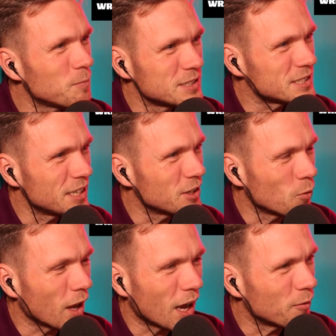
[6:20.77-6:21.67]
send it
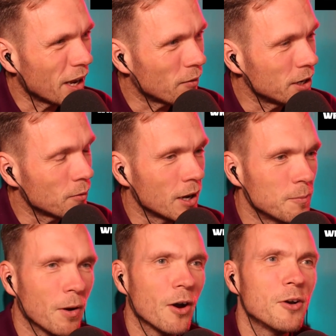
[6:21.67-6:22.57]
all out now anyway,
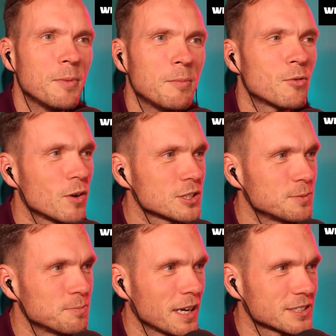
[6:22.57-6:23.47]
but I remember rushing
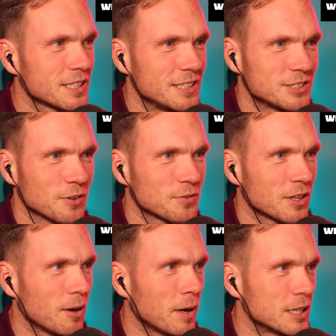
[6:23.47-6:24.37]
backstage after
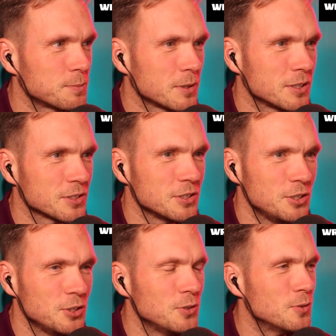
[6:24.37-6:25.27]
that match because I
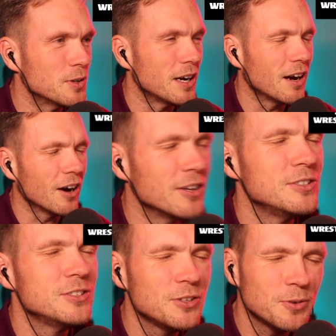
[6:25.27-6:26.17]
knew
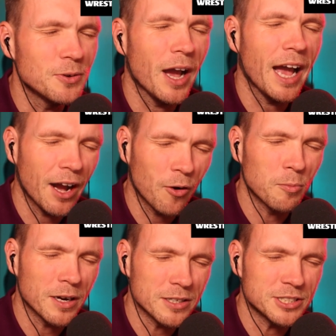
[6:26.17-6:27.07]
how
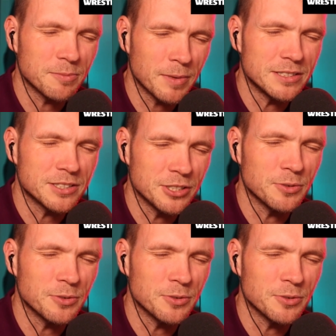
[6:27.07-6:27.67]
much it meant to you and